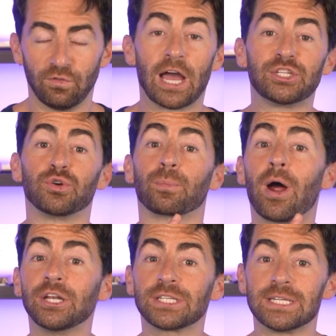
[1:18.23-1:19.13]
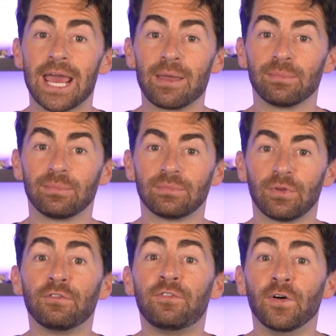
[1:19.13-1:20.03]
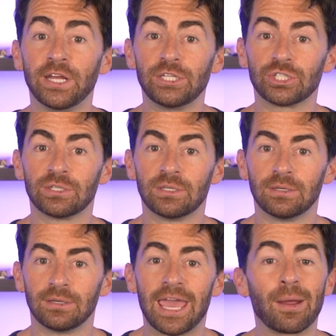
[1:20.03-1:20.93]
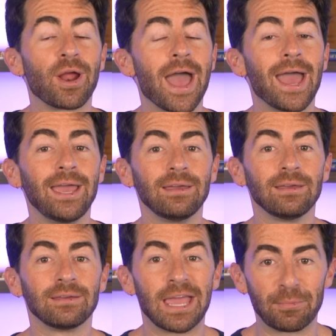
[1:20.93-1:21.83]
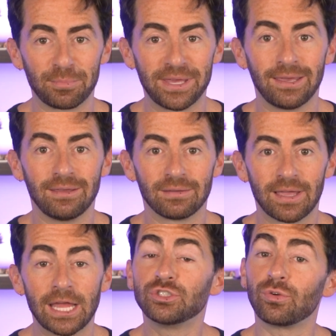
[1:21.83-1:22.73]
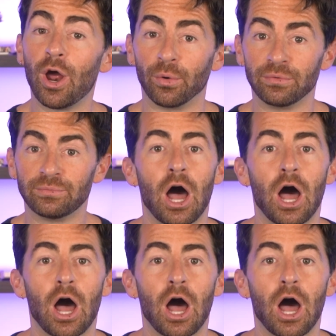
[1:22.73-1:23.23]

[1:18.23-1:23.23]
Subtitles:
You've got your project name, footage, camera A, camera B, and drone.